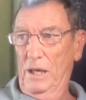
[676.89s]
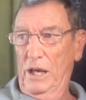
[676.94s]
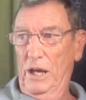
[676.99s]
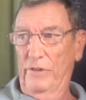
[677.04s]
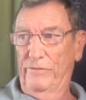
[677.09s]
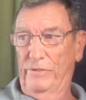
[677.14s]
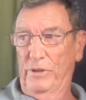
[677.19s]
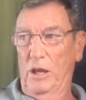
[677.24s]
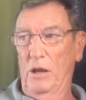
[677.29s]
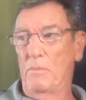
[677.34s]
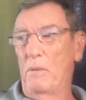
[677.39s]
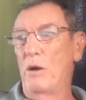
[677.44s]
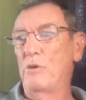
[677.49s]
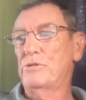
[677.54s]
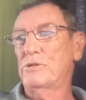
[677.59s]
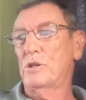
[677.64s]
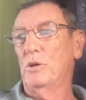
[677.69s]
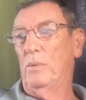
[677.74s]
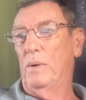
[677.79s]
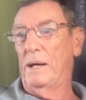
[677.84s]
of the
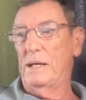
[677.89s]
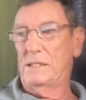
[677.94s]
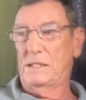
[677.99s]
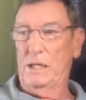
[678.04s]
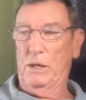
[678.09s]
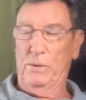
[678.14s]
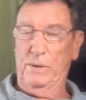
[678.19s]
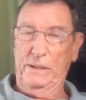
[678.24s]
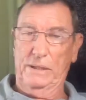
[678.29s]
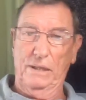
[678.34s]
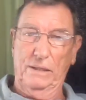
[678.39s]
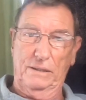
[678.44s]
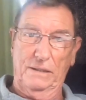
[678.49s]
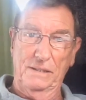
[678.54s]
emotion away so I could